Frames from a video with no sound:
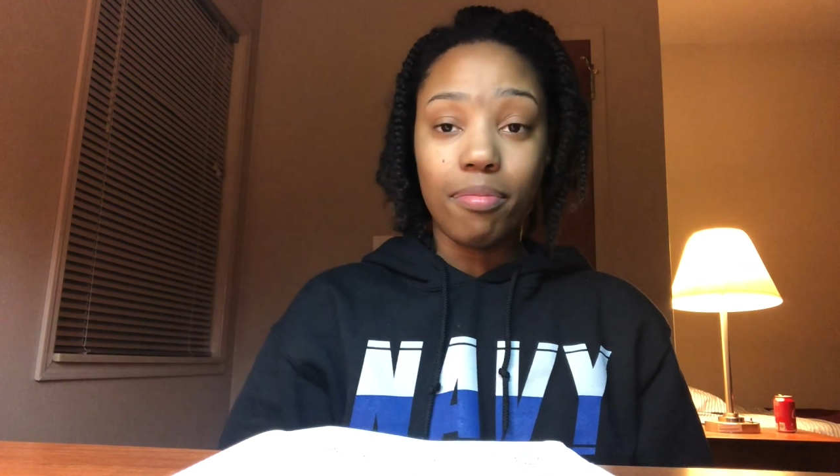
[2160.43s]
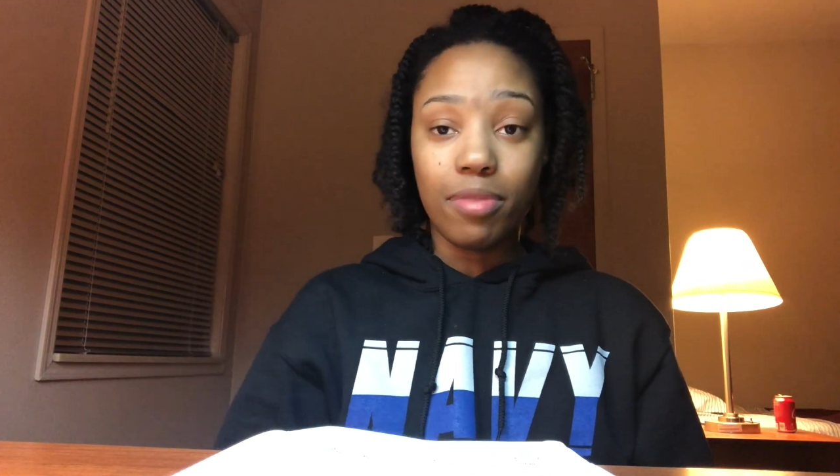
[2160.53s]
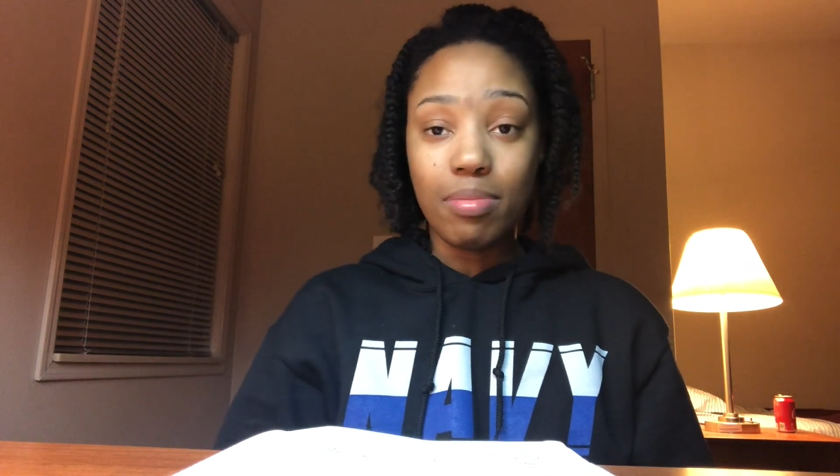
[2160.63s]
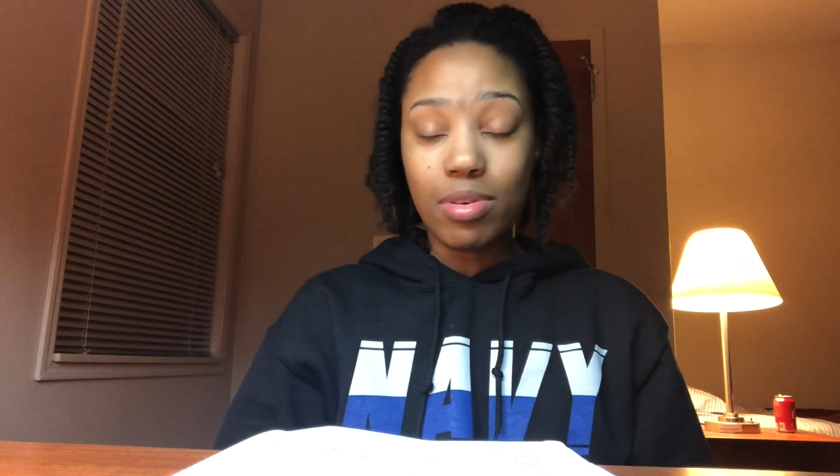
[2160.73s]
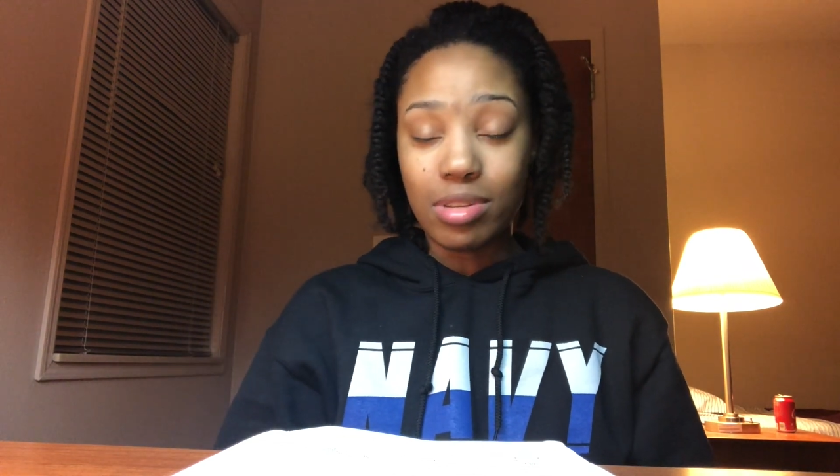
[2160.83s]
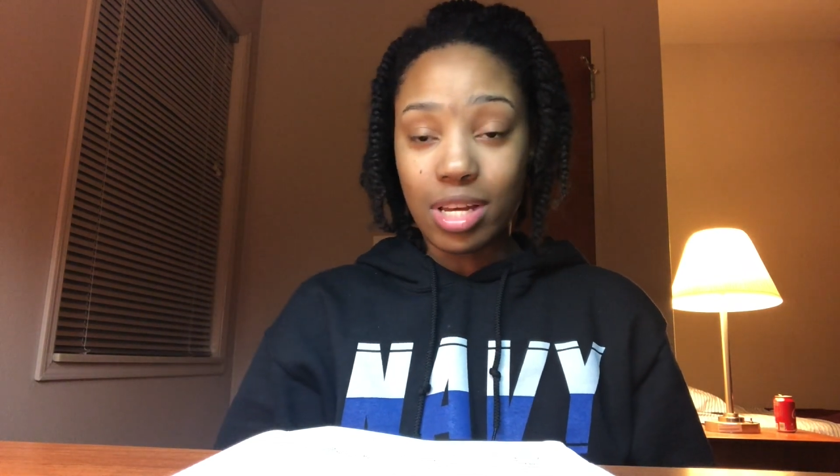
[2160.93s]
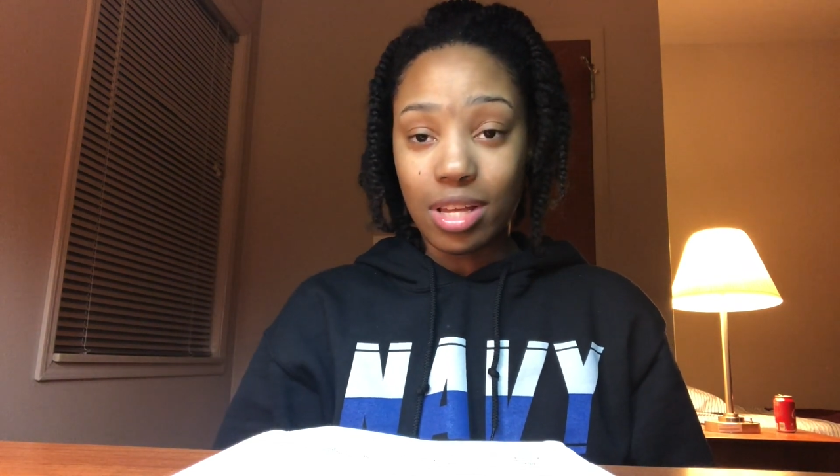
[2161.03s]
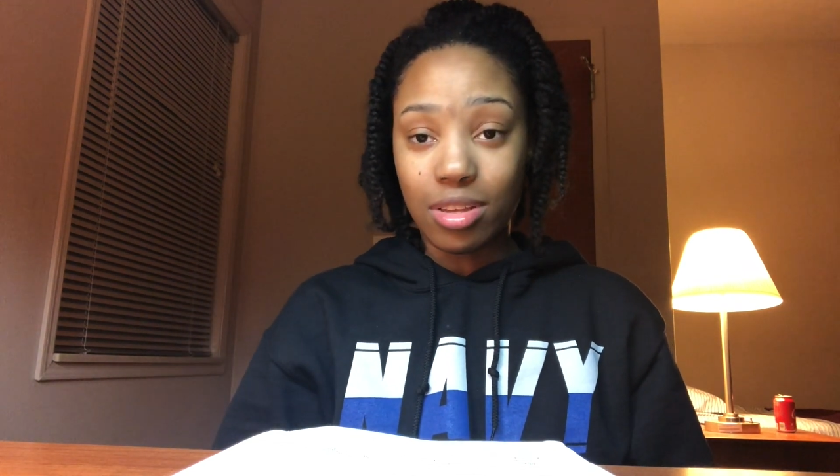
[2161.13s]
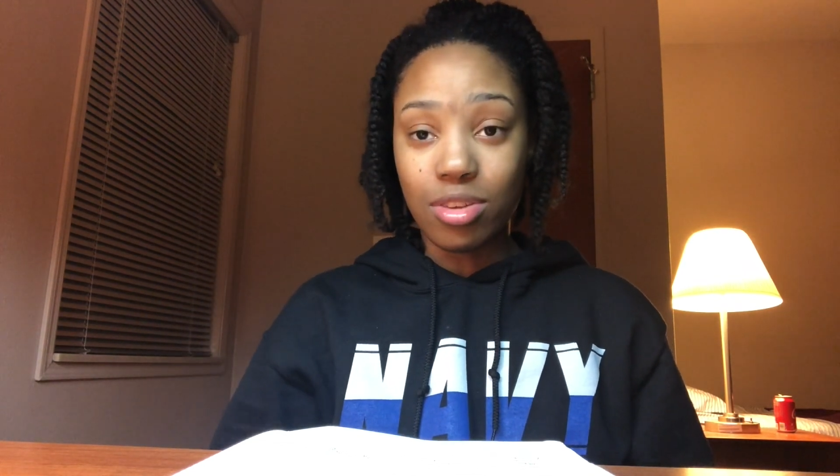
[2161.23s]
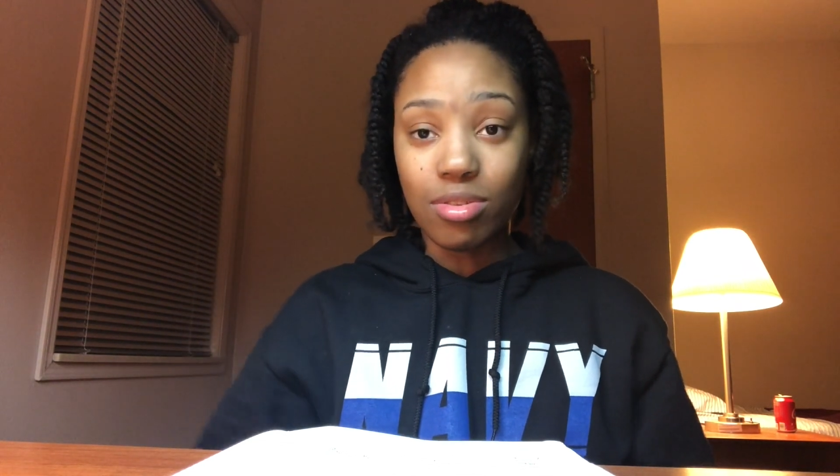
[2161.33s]
females
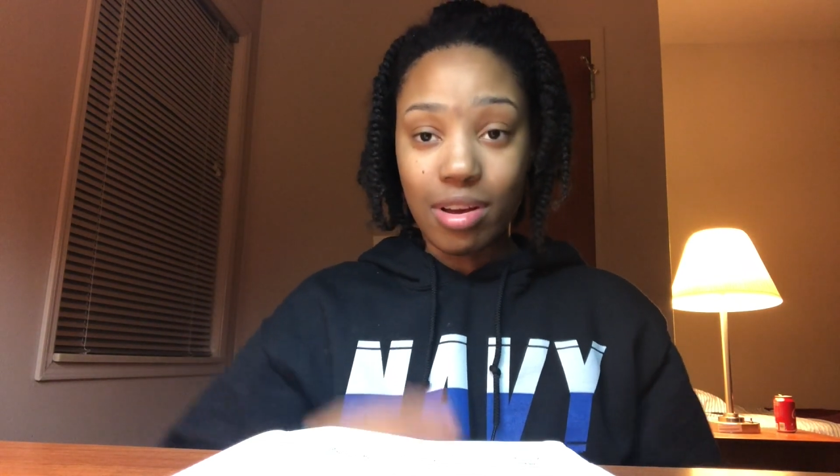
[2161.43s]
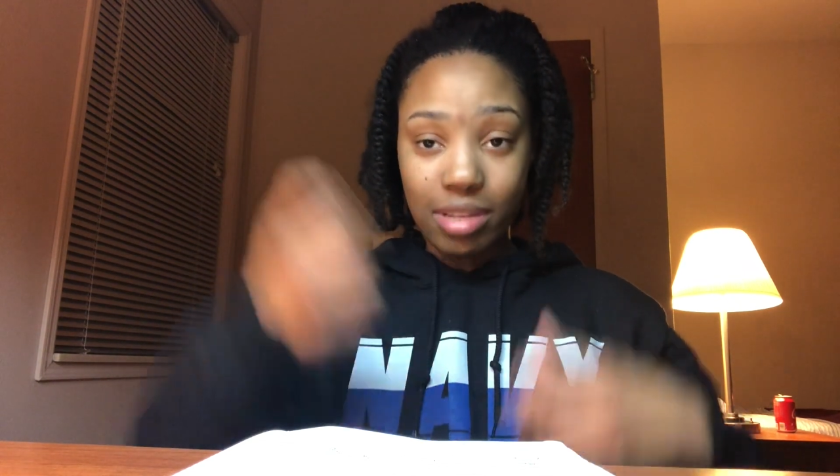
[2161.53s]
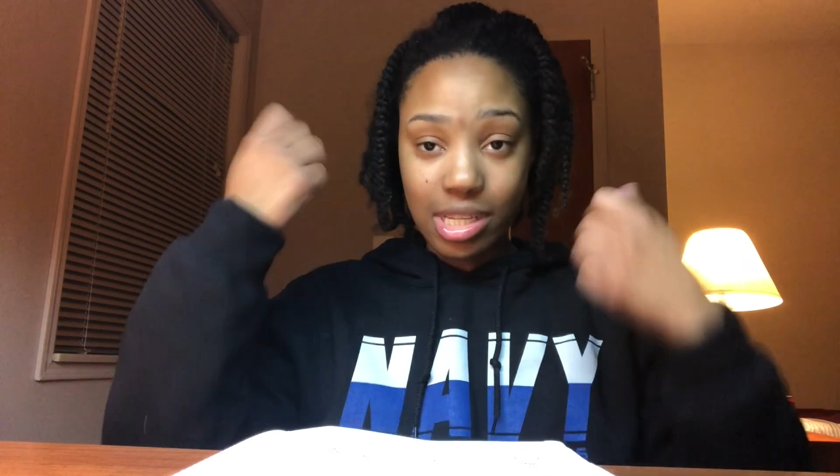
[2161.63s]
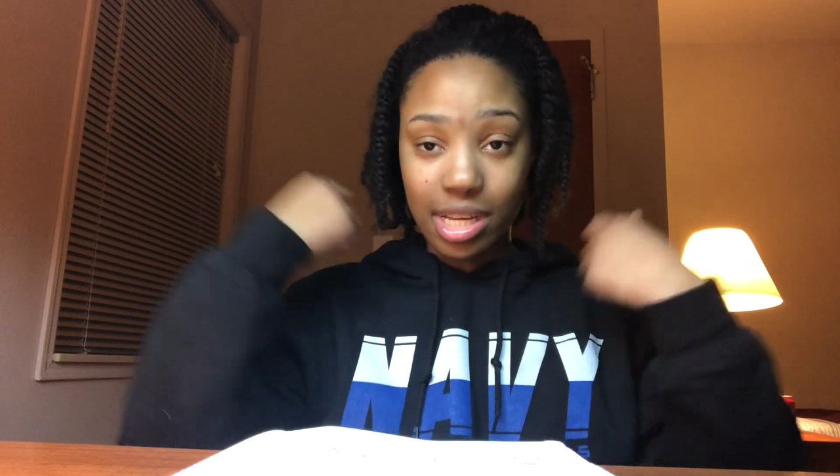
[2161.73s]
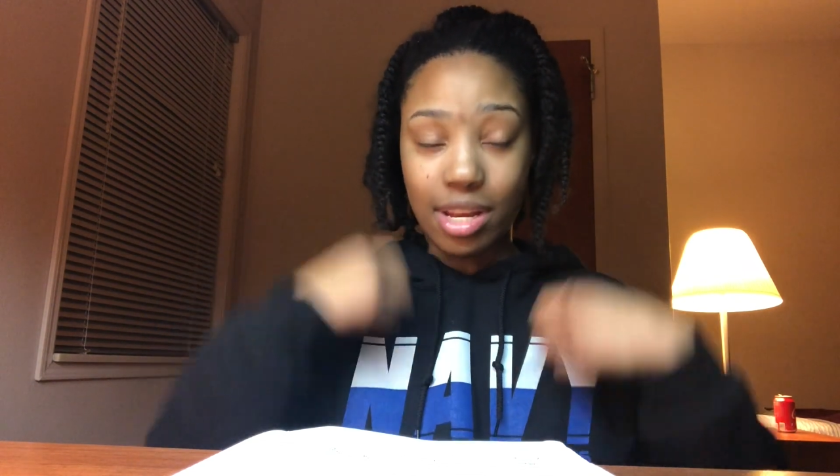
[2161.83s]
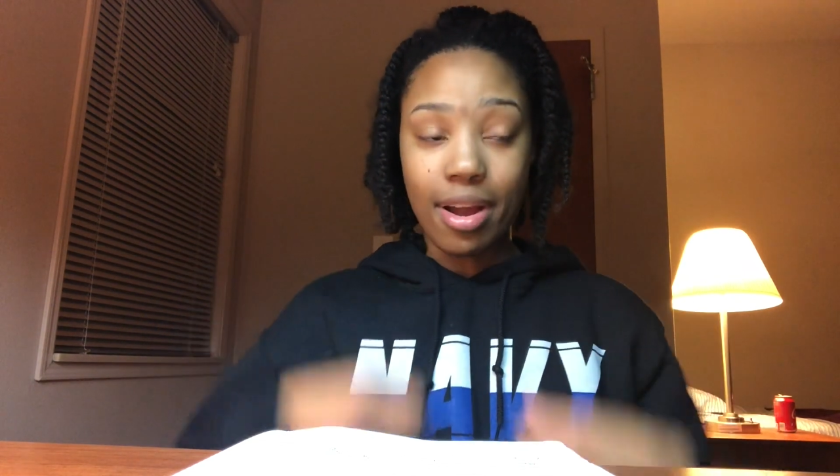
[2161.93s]
that have to slick their